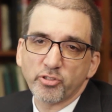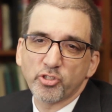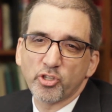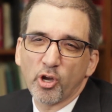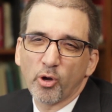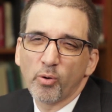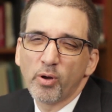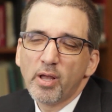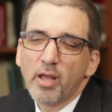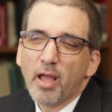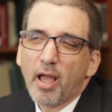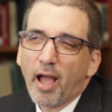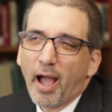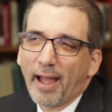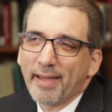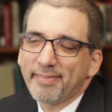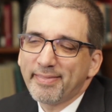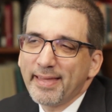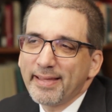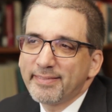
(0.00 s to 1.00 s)
So
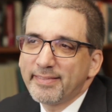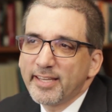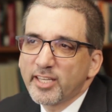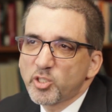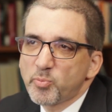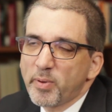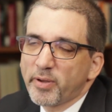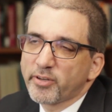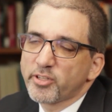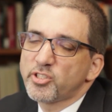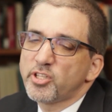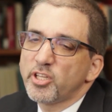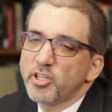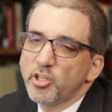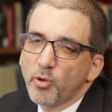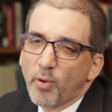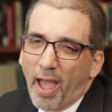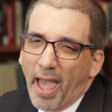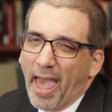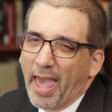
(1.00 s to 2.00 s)
I think the experience that
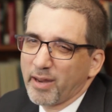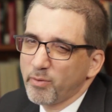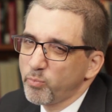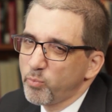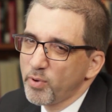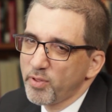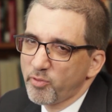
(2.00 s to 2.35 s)
you had